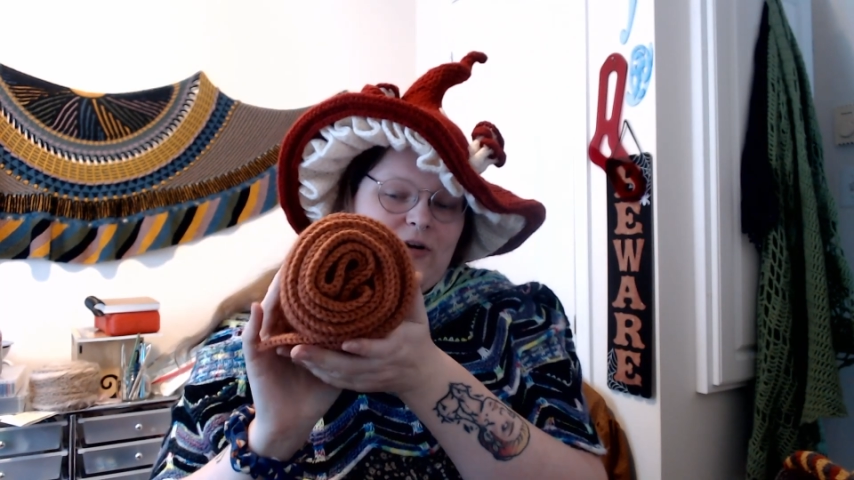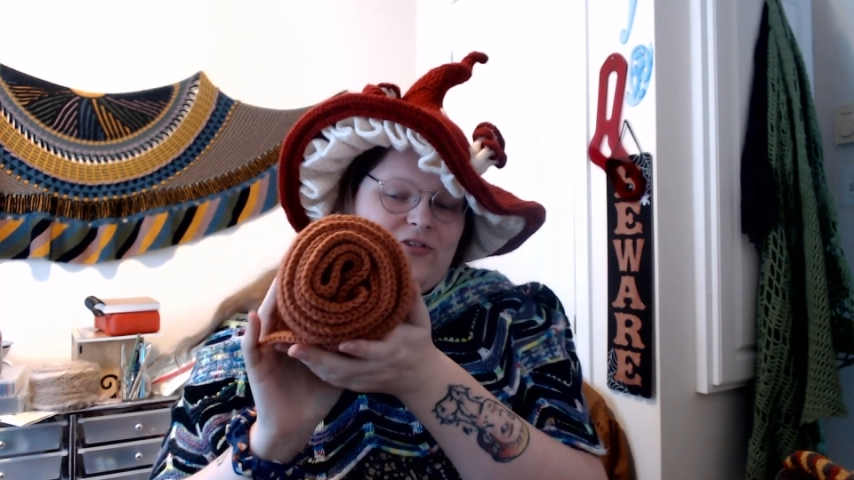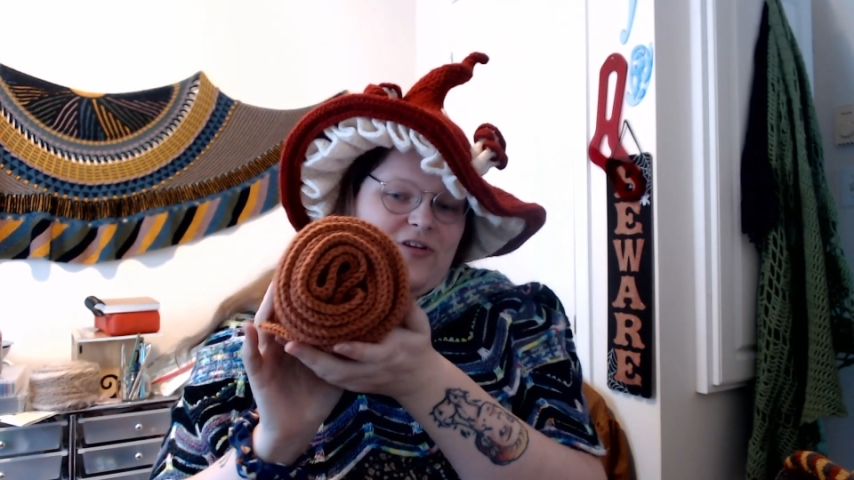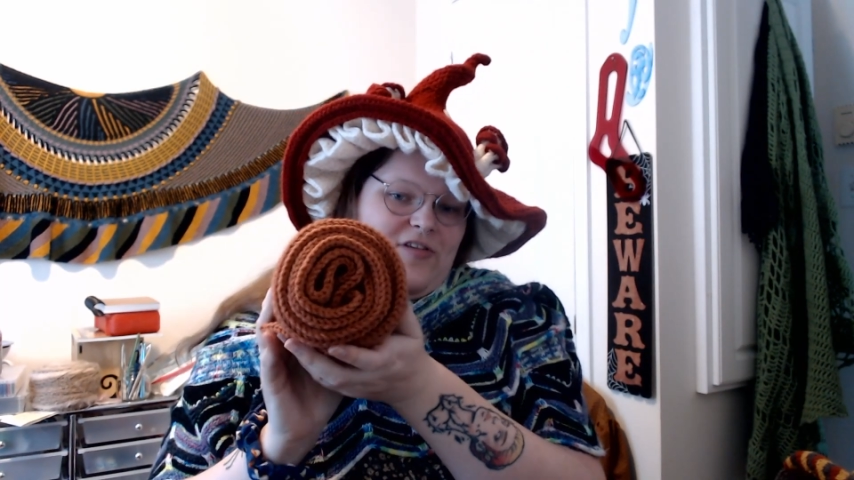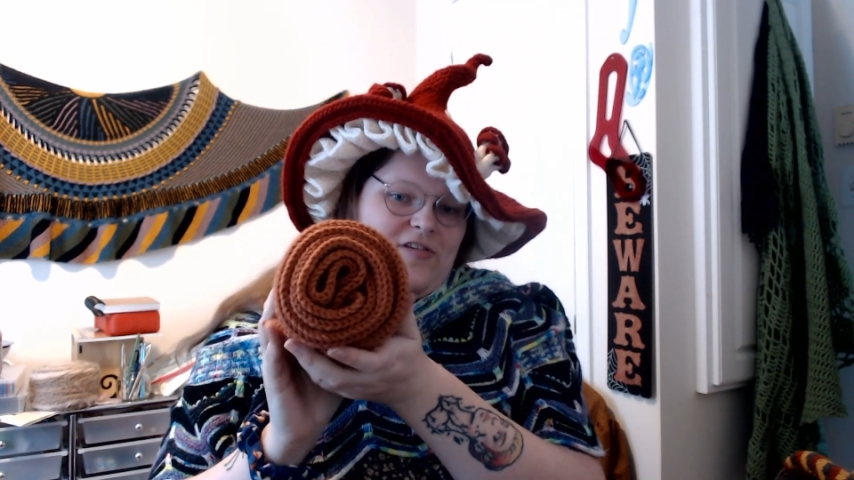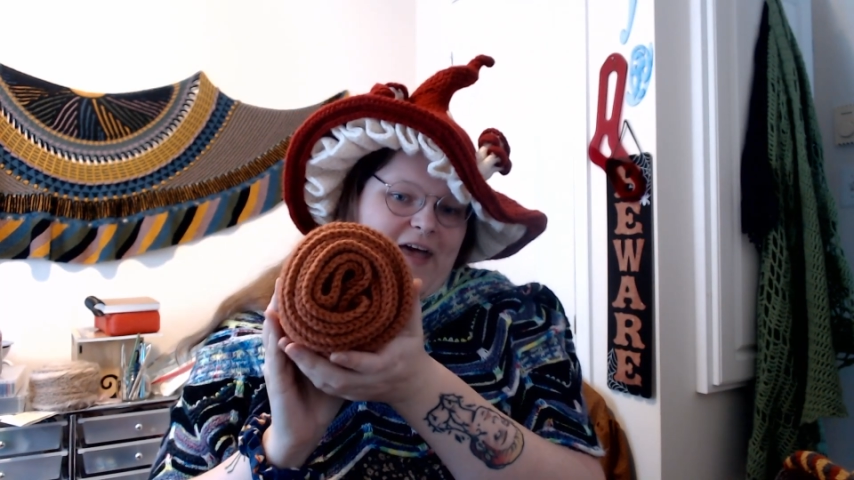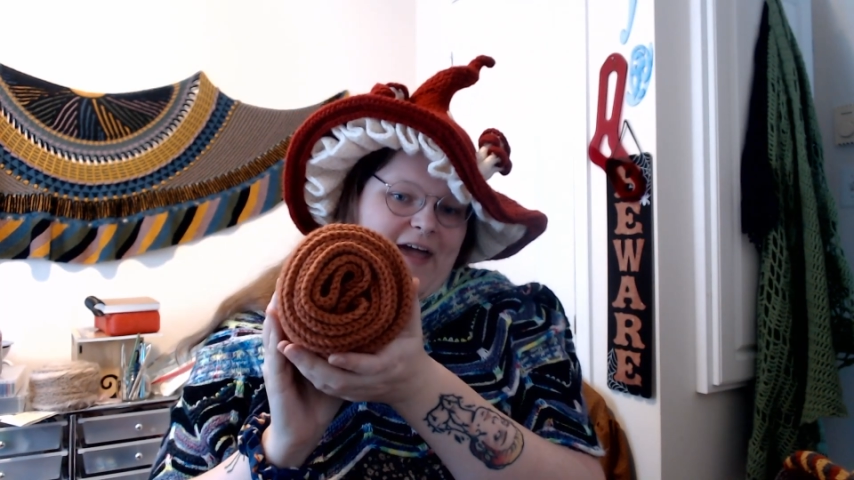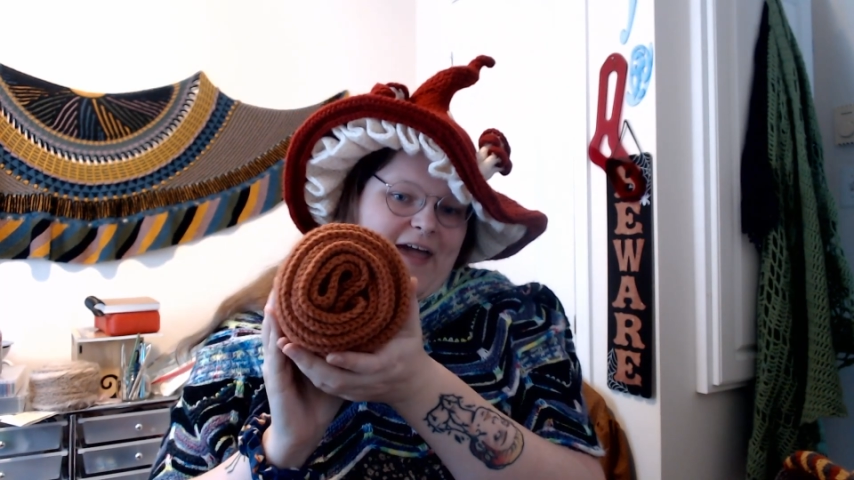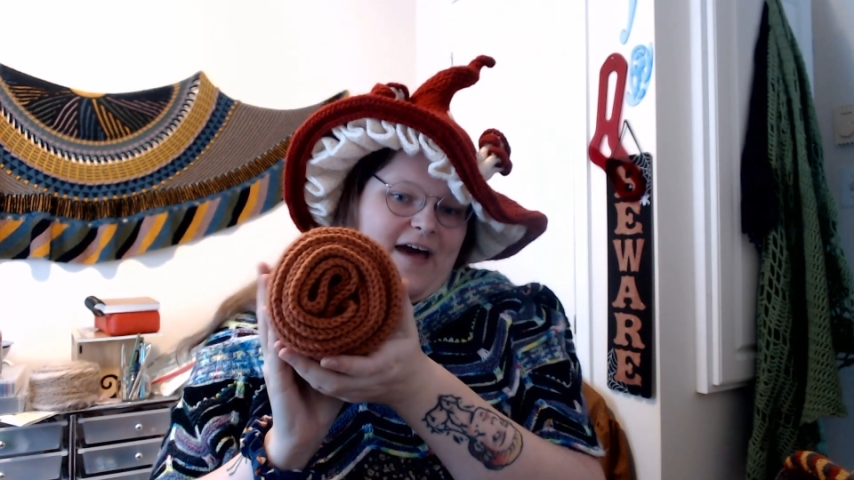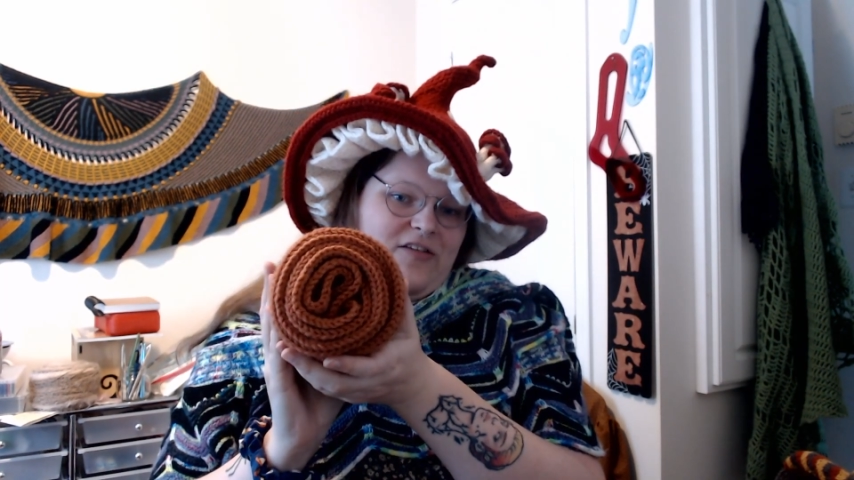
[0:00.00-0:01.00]
is that
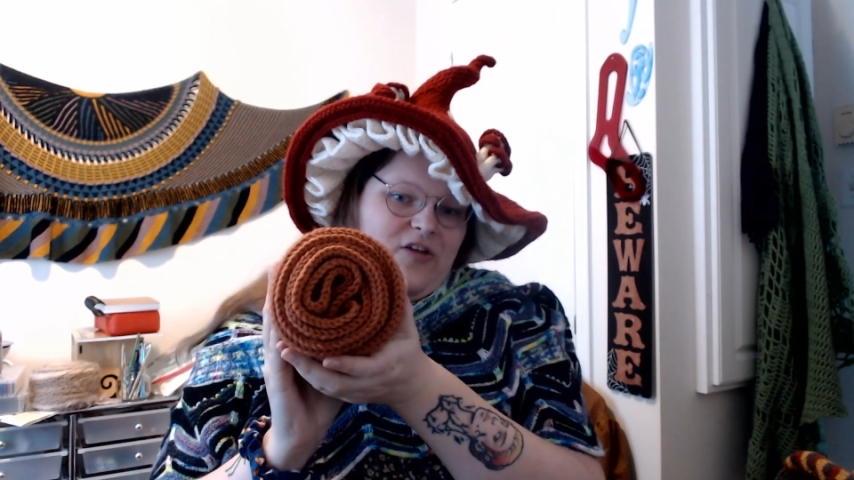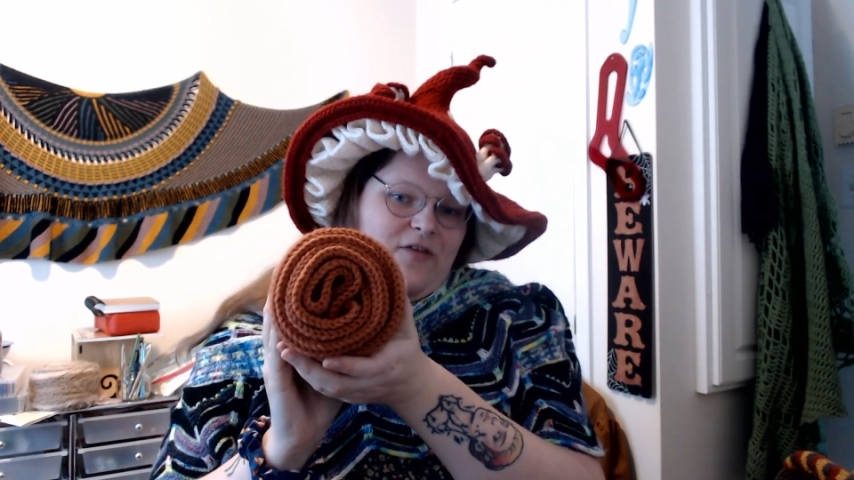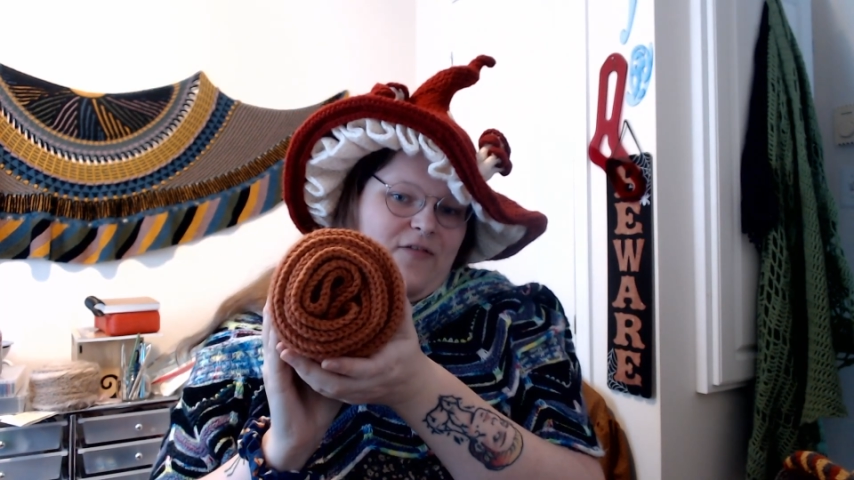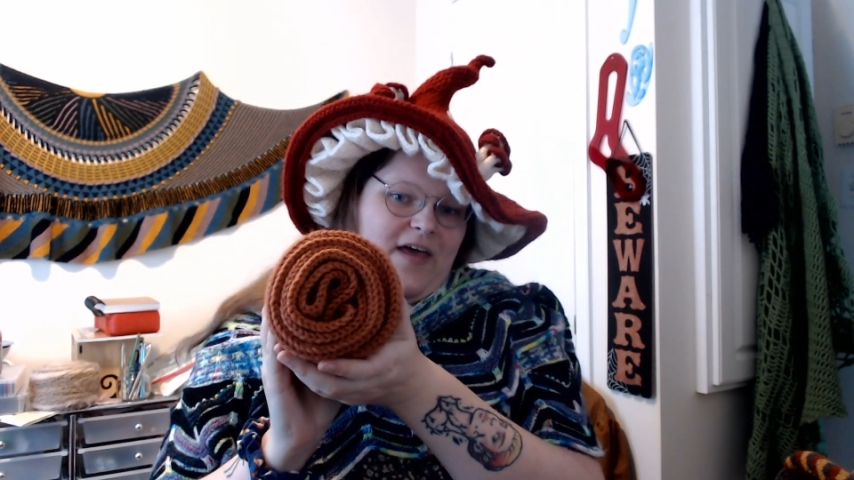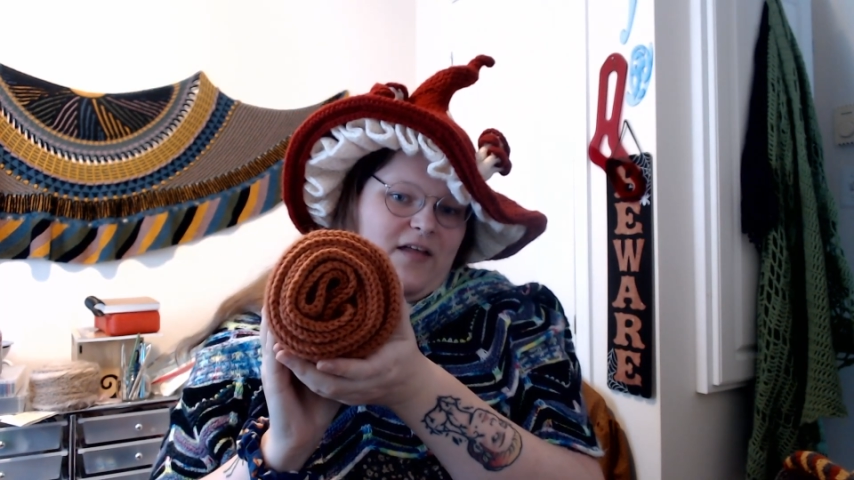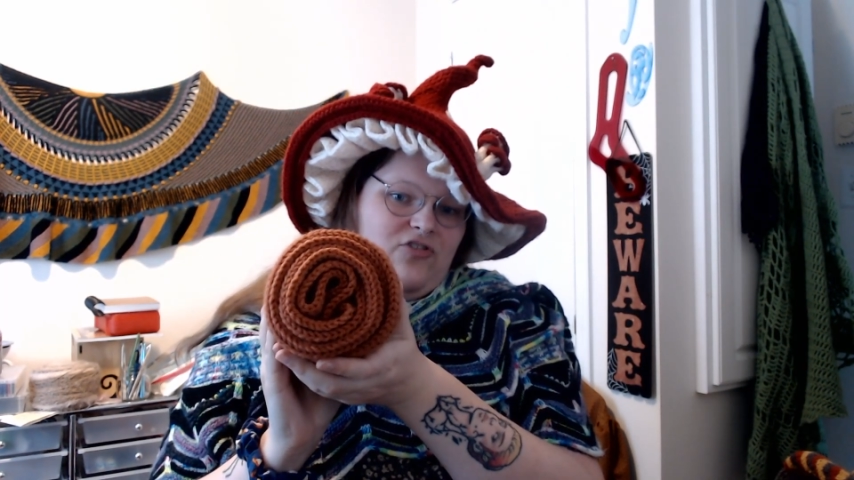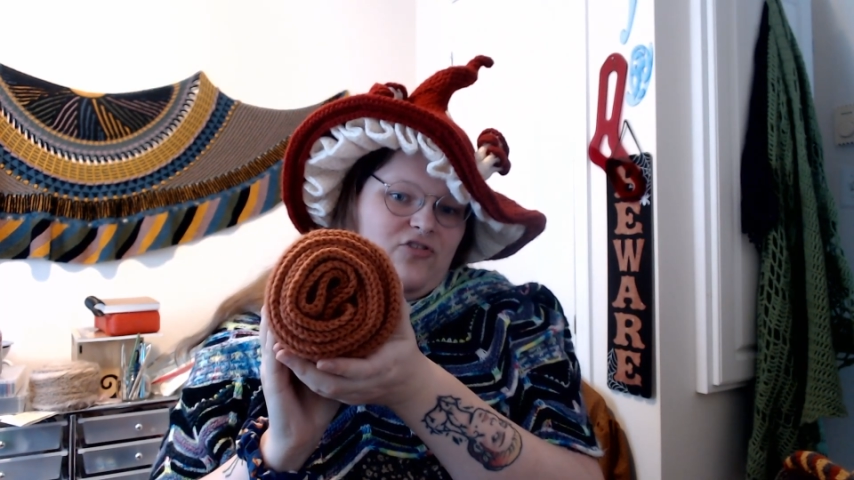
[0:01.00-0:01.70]
cast off edge?